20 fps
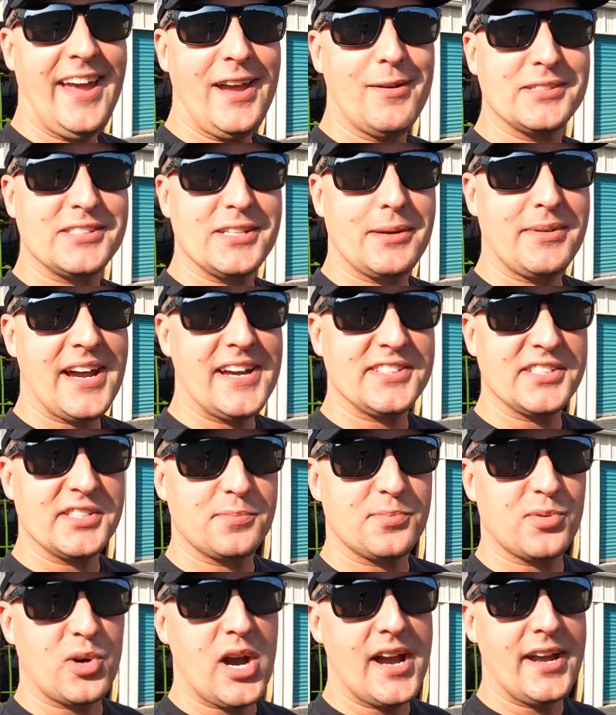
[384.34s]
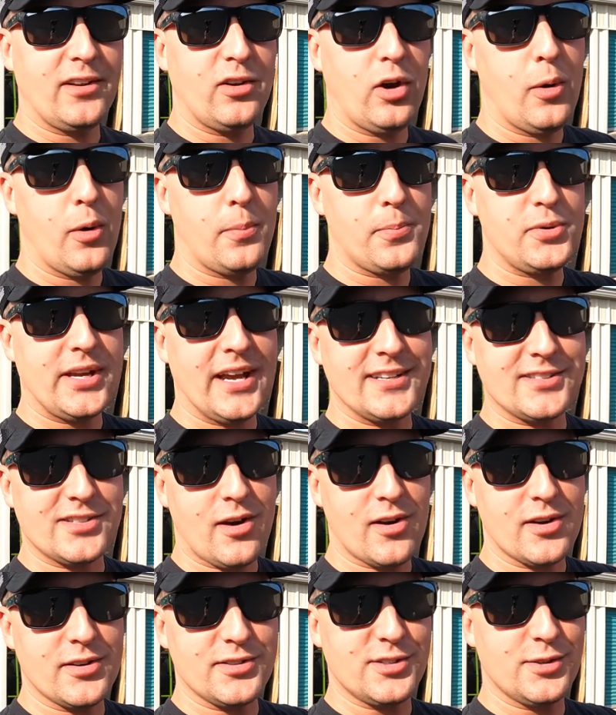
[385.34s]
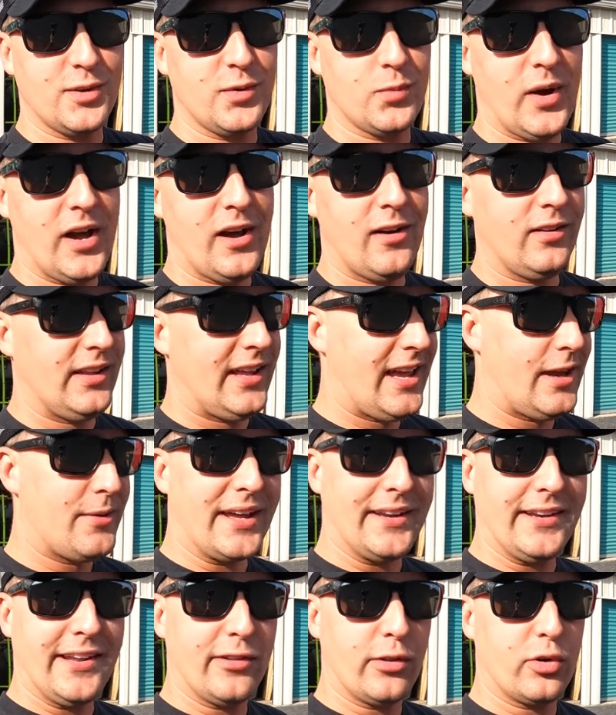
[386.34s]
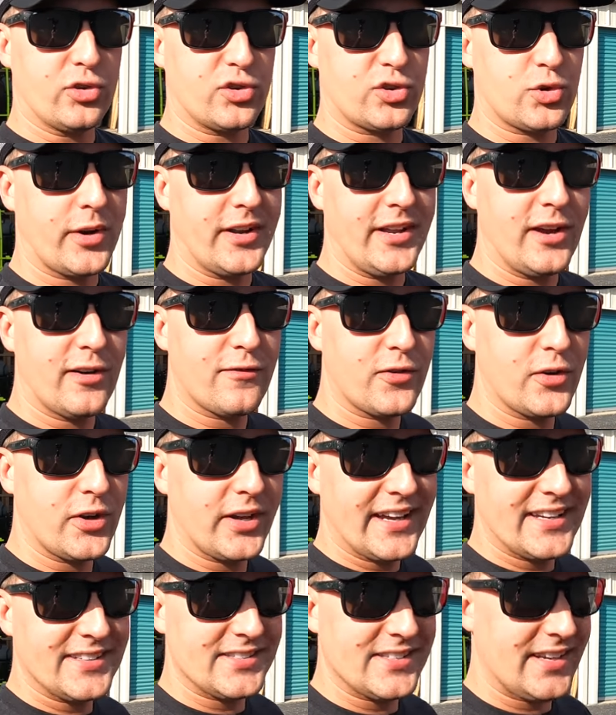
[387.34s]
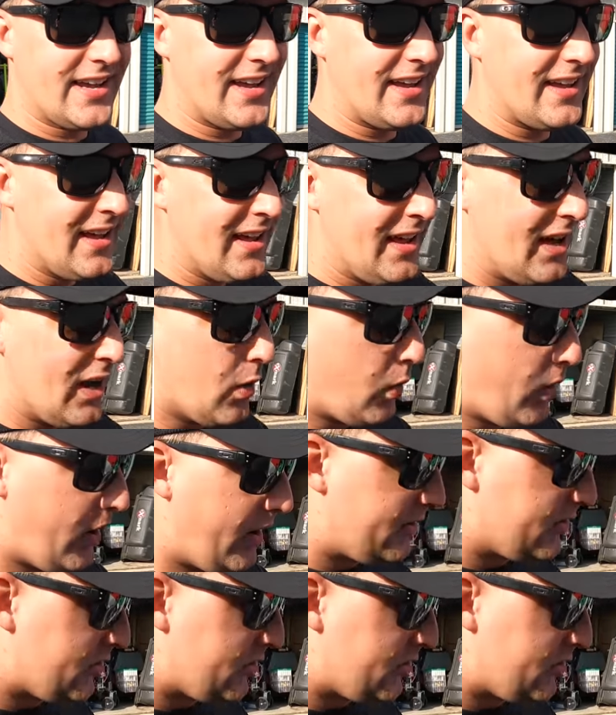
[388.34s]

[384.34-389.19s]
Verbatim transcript: Hey, what's up guys? It's Brian. Hope you guys are doing well. Hey, we got that little short here for you guys today. Wanted